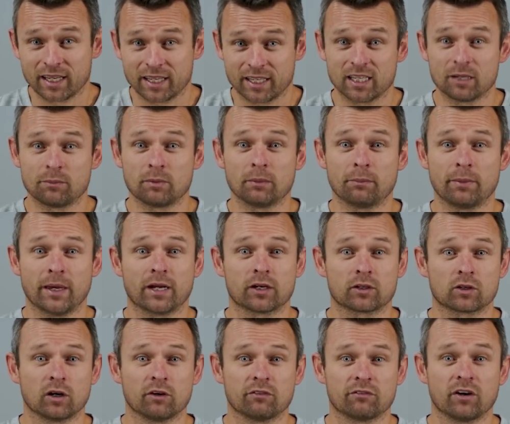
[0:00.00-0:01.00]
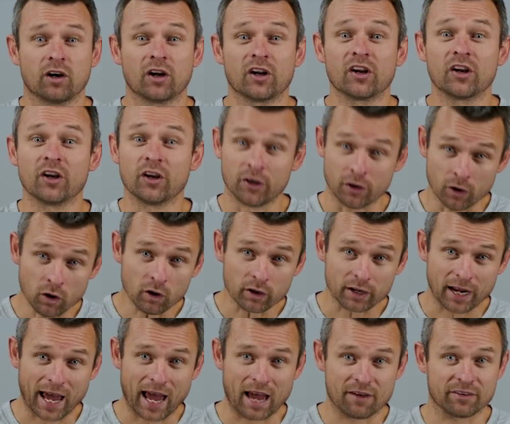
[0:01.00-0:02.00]
you'd be better off
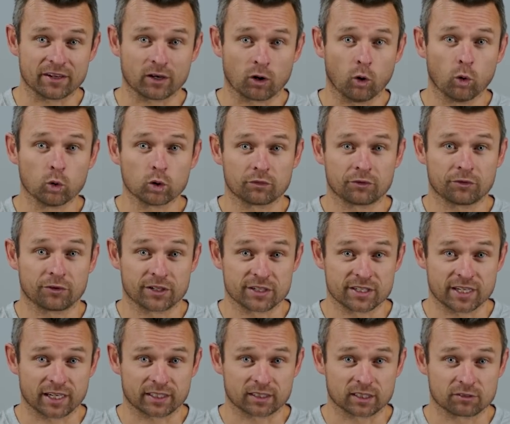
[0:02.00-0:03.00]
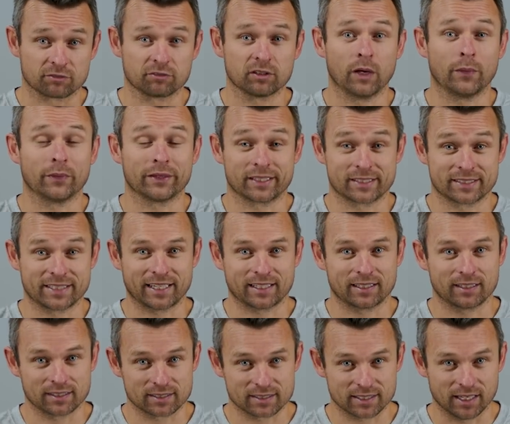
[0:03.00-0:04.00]
not having all of your injectors flowing
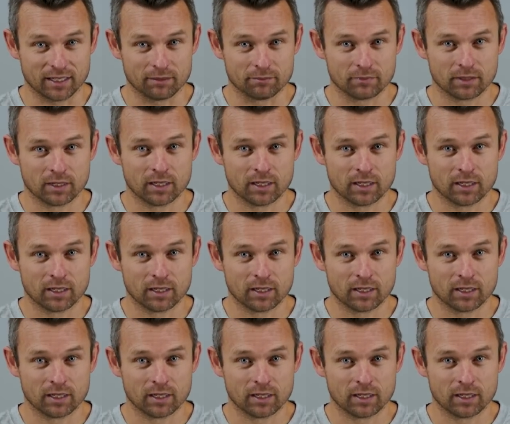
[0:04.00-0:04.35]
exactly the same,